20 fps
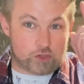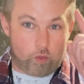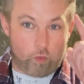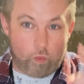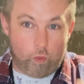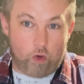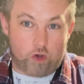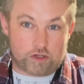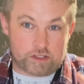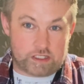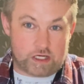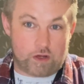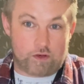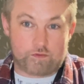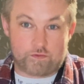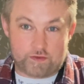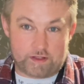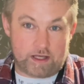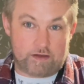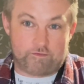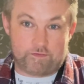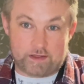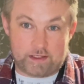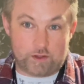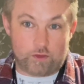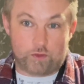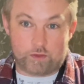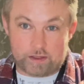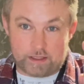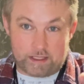watch out for that
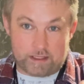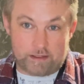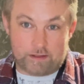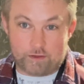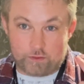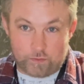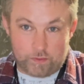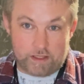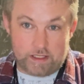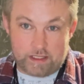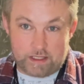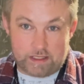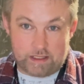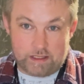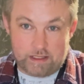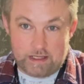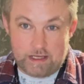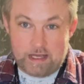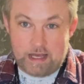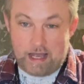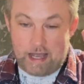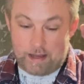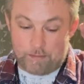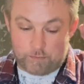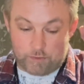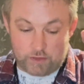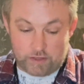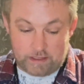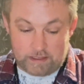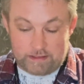video at the end of the week. I'm
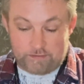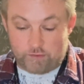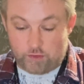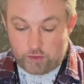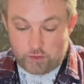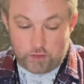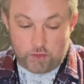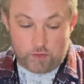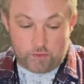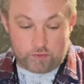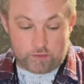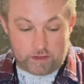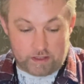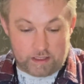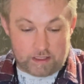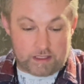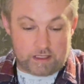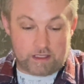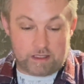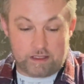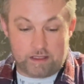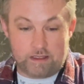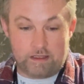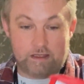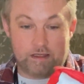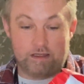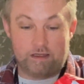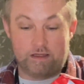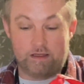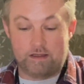going to live on nothing
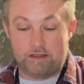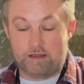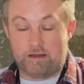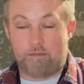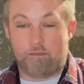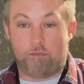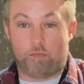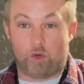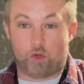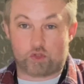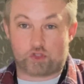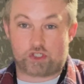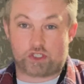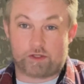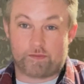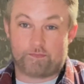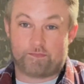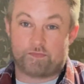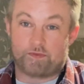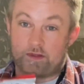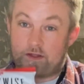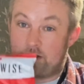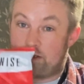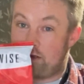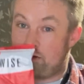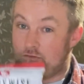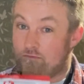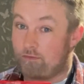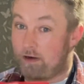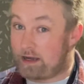but
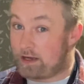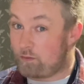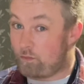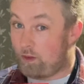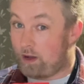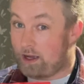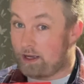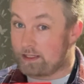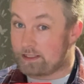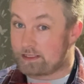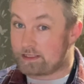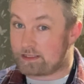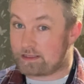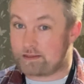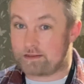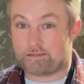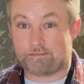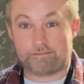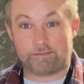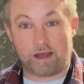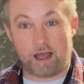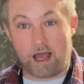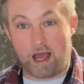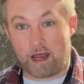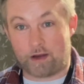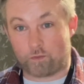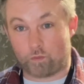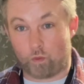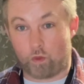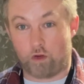ReadyWise
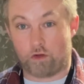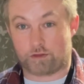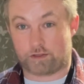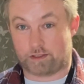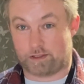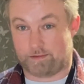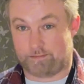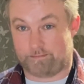and water.